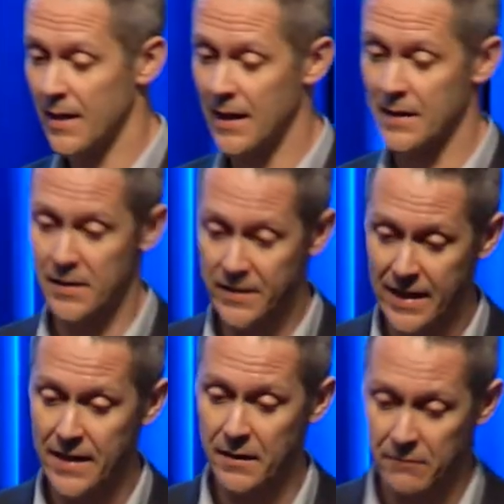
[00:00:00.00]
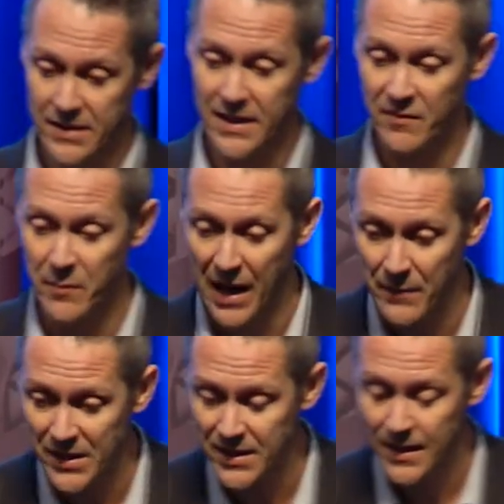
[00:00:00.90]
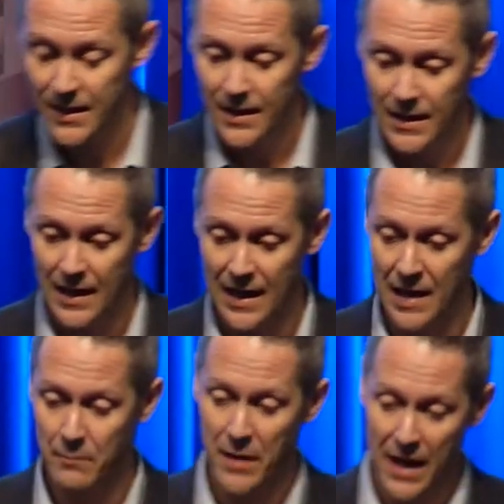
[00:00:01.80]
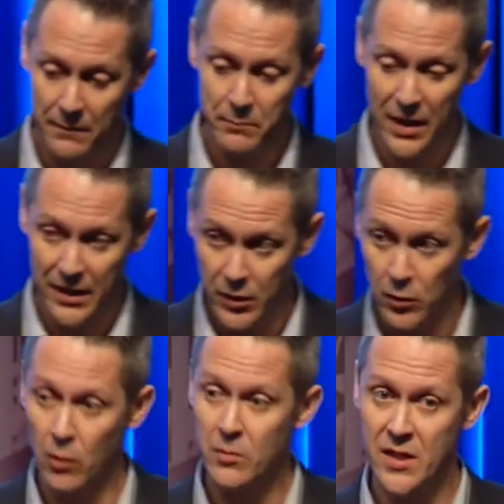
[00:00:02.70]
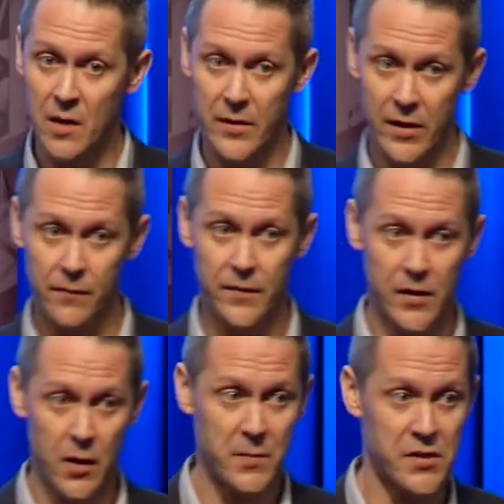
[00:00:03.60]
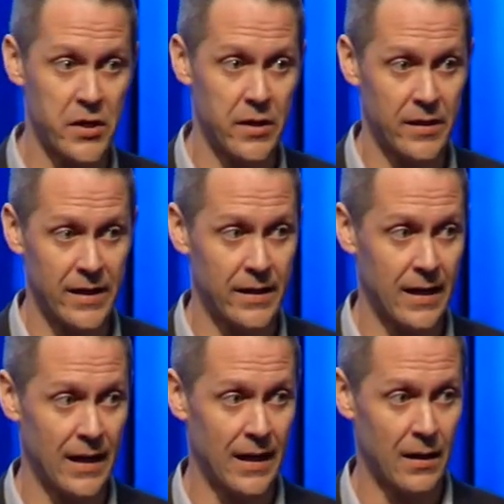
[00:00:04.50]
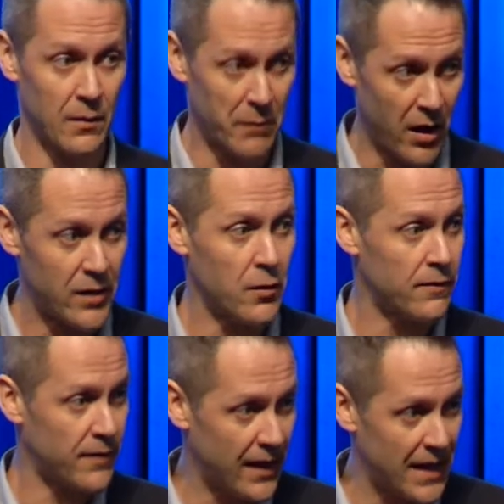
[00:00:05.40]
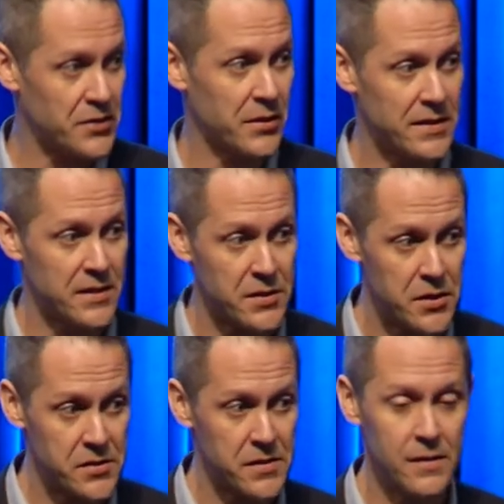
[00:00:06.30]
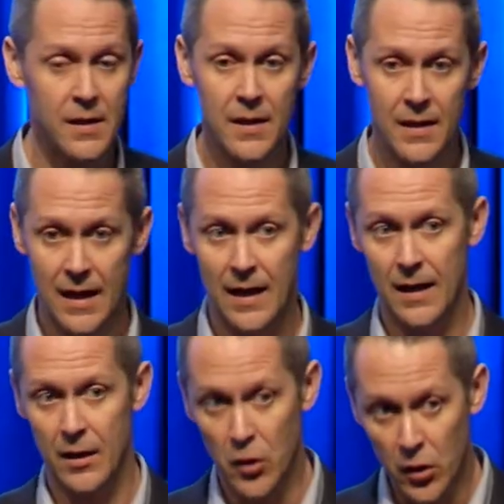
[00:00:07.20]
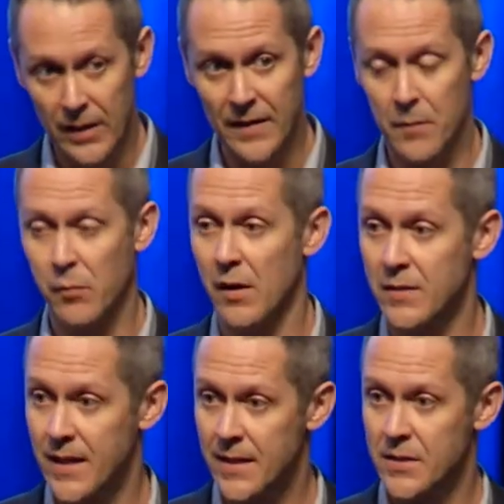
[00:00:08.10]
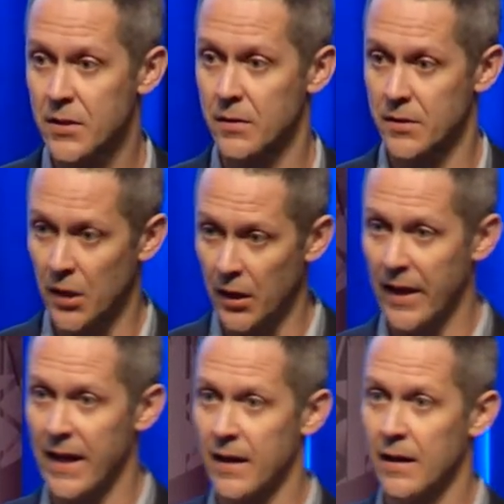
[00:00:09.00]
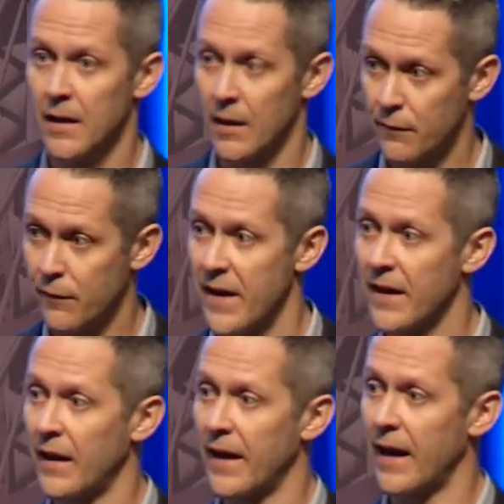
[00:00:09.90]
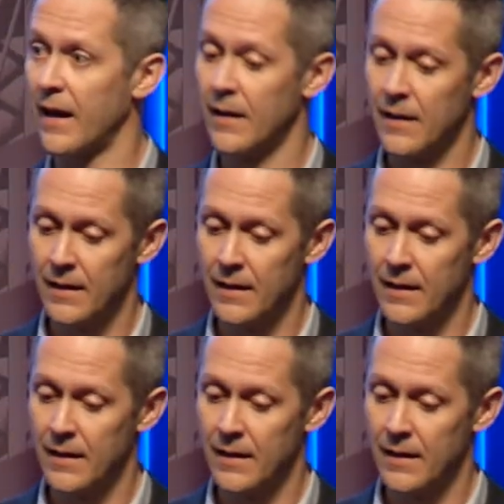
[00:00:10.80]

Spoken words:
to send and receive payments, but you'll also be offered the opportunity by your financial institution early in the process to link a friendlier